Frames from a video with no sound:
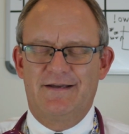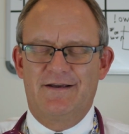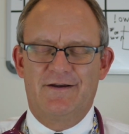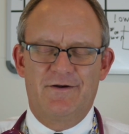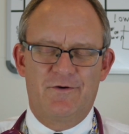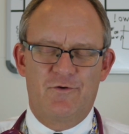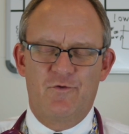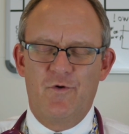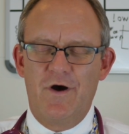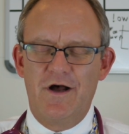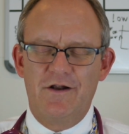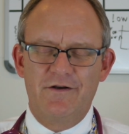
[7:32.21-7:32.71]

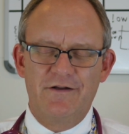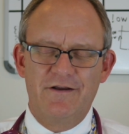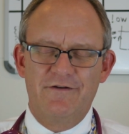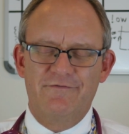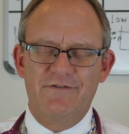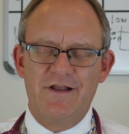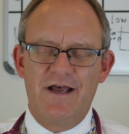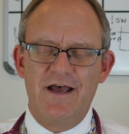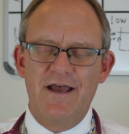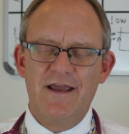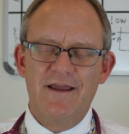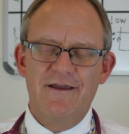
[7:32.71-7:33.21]
quality of
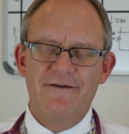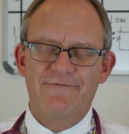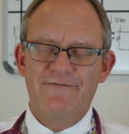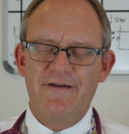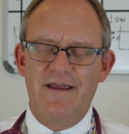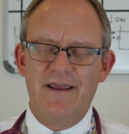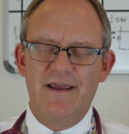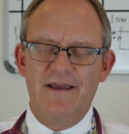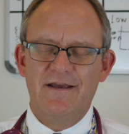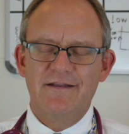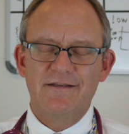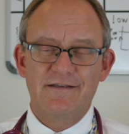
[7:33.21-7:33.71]
life
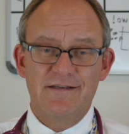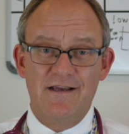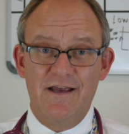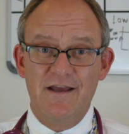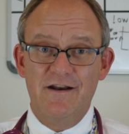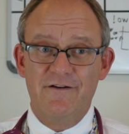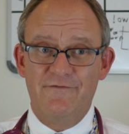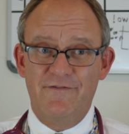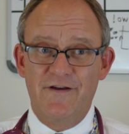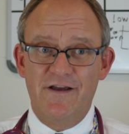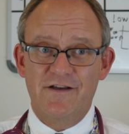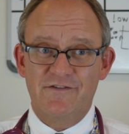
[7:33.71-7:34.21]
and
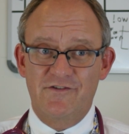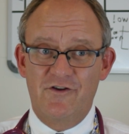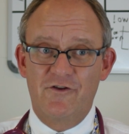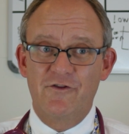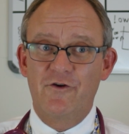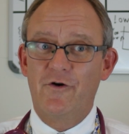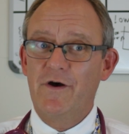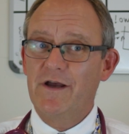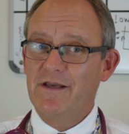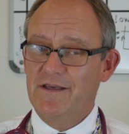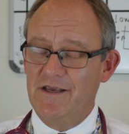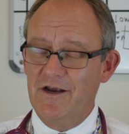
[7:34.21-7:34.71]
side effects,
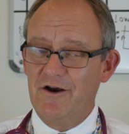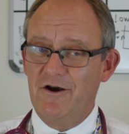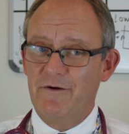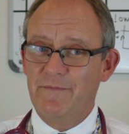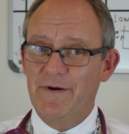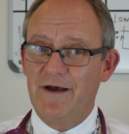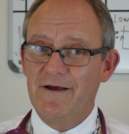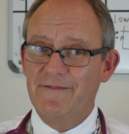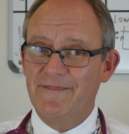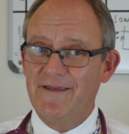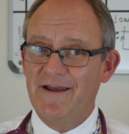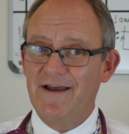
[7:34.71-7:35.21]
although I care
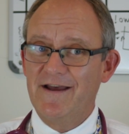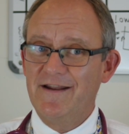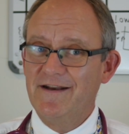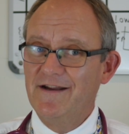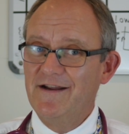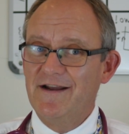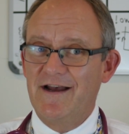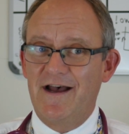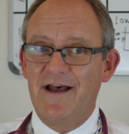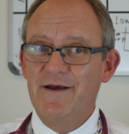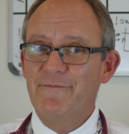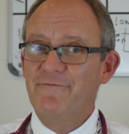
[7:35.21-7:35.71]
about that.
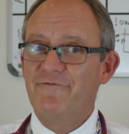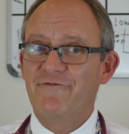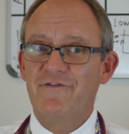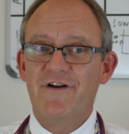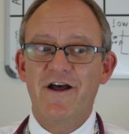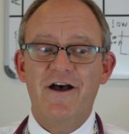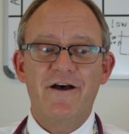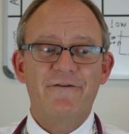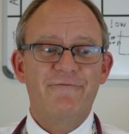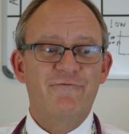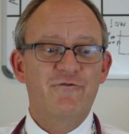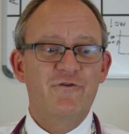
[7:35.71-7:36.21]
I'm
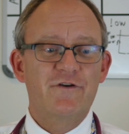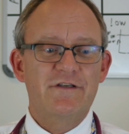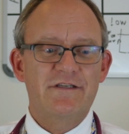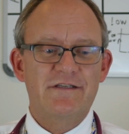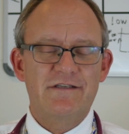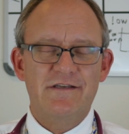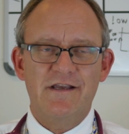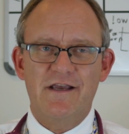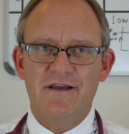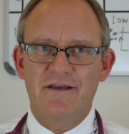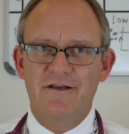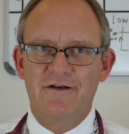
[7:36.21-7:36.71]
not for a
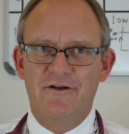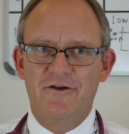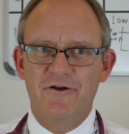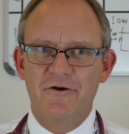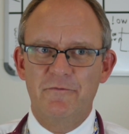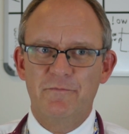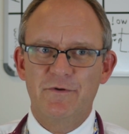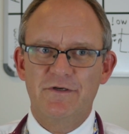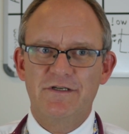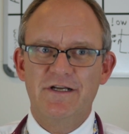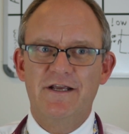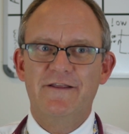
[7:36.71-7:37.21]
second going to
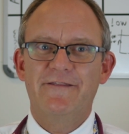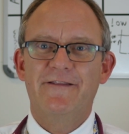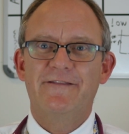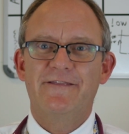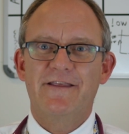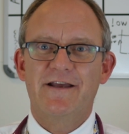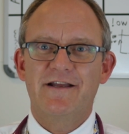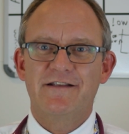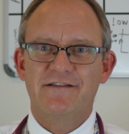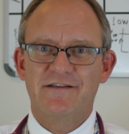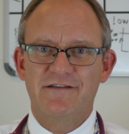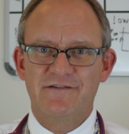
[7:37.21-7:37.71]
pretend that
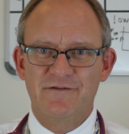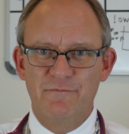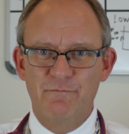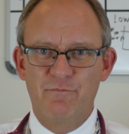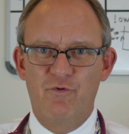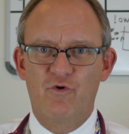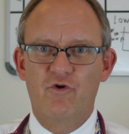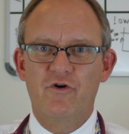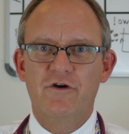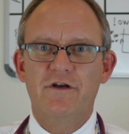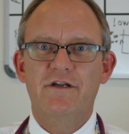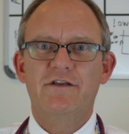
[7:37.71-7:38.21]
that's as
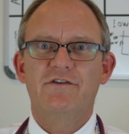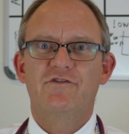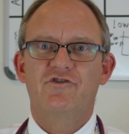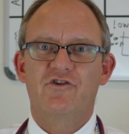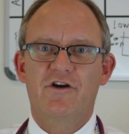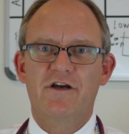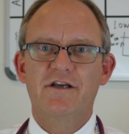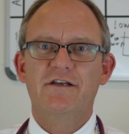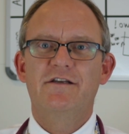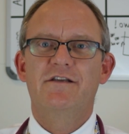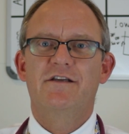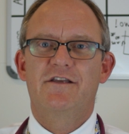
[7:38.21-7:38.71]
important as
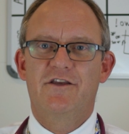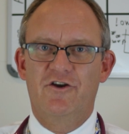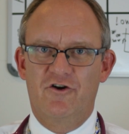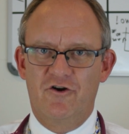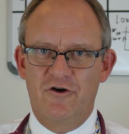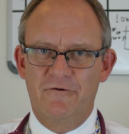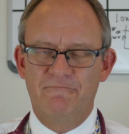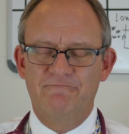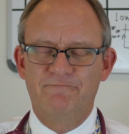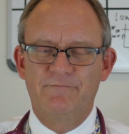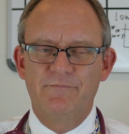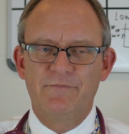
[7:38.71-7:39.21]
trying to cure
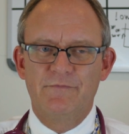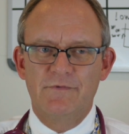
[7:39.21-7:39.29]
them.